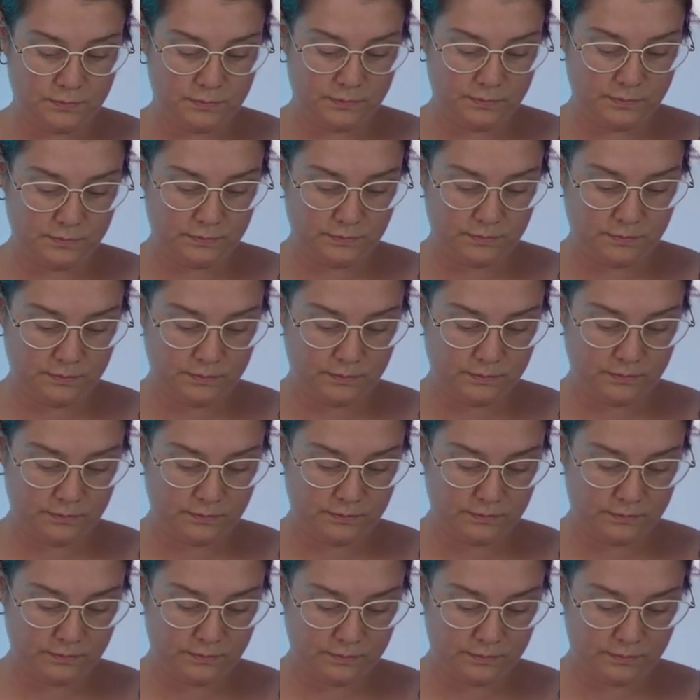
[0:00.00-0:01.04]

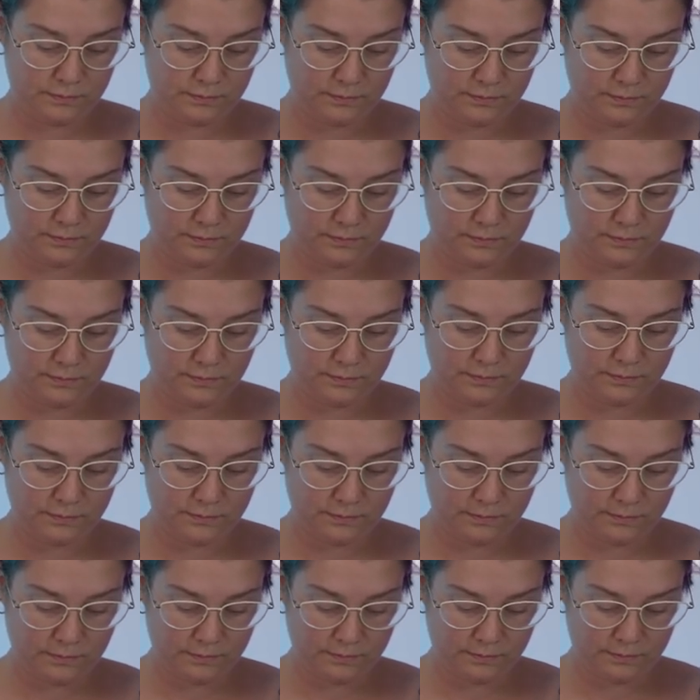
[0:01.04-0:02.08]

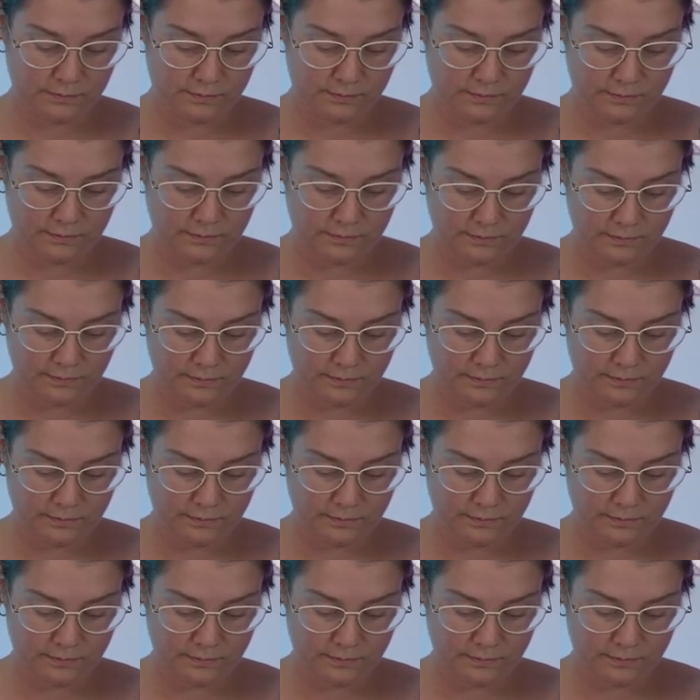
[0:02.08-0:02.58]
The person shown says nothing.